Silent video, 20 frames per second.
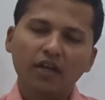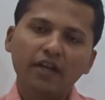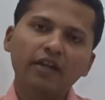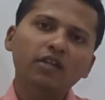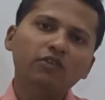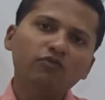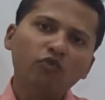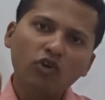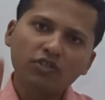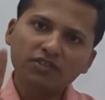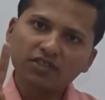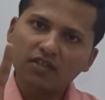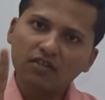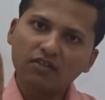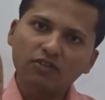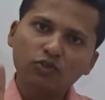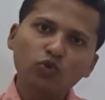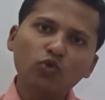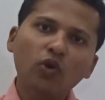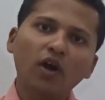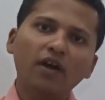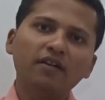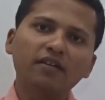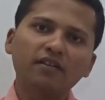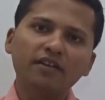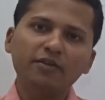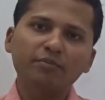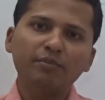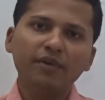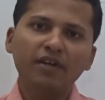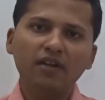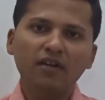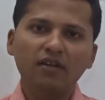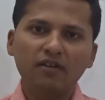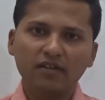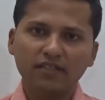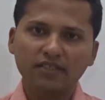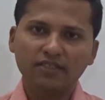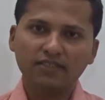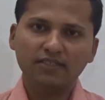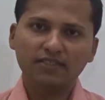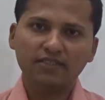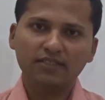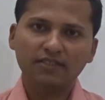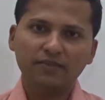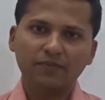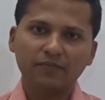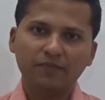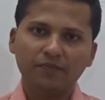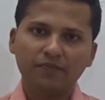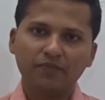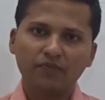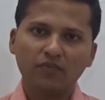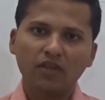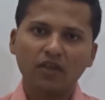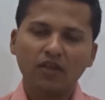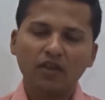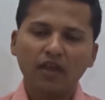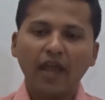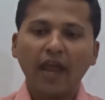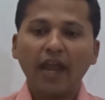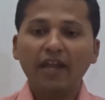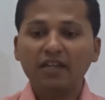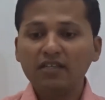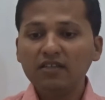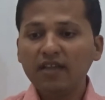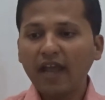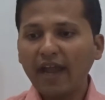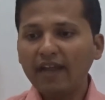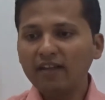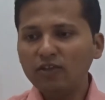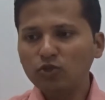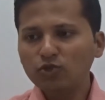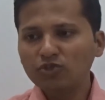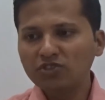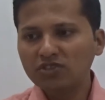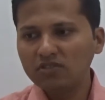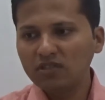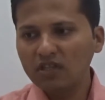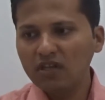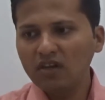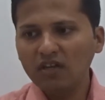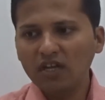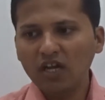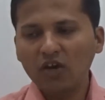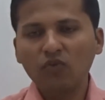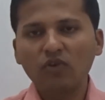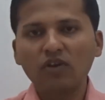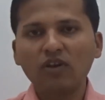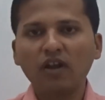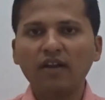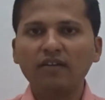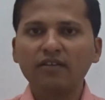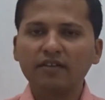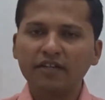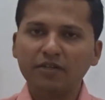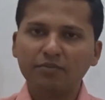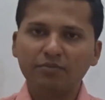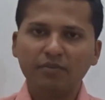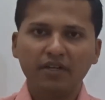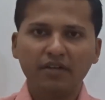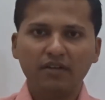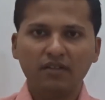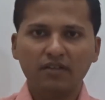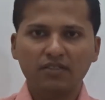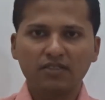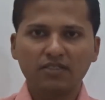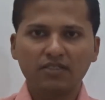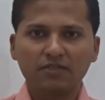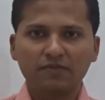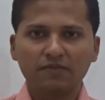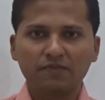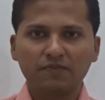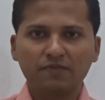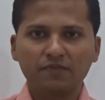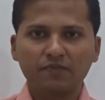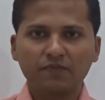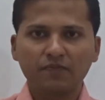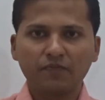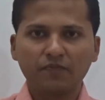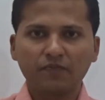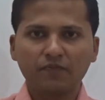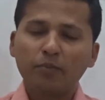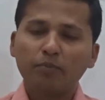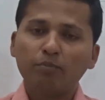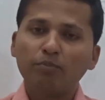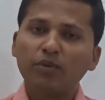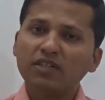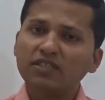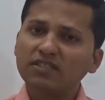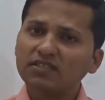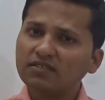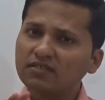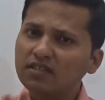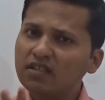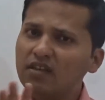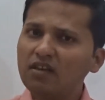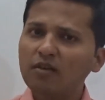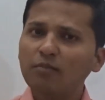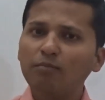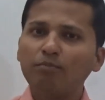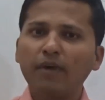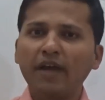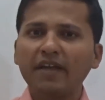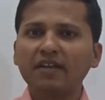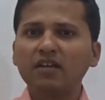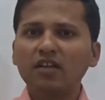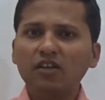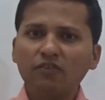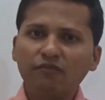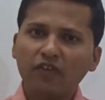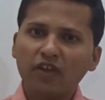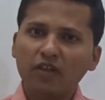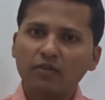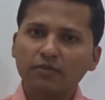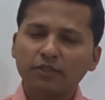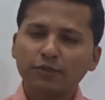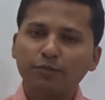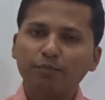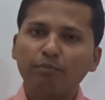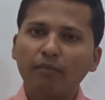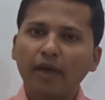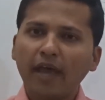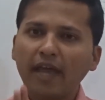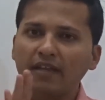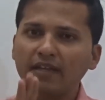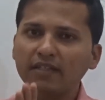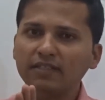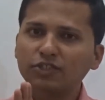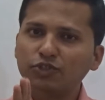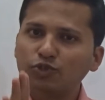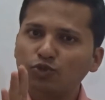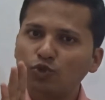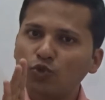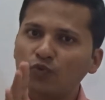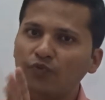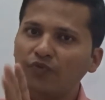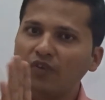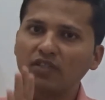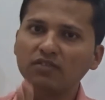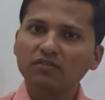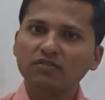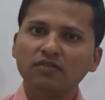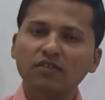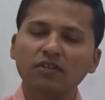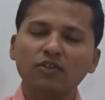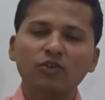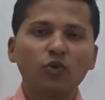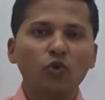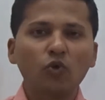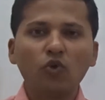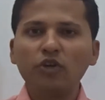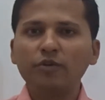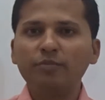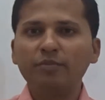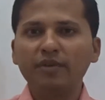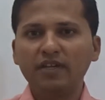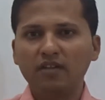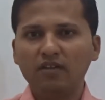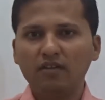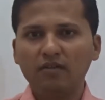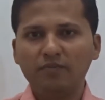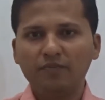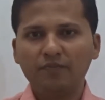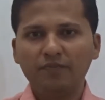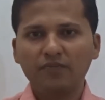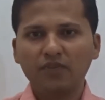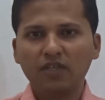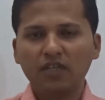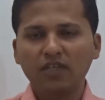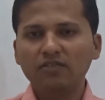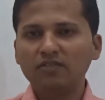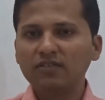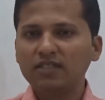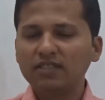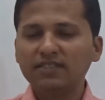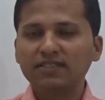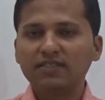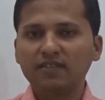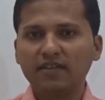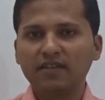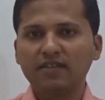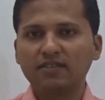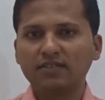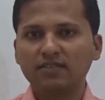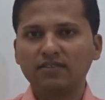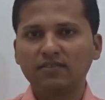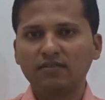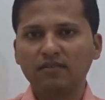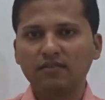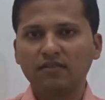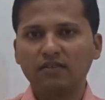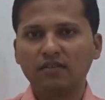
It was a two hundred meter race and he had to still cover one hundred meters. But still Michael Phelps managed to win gold medal in this race.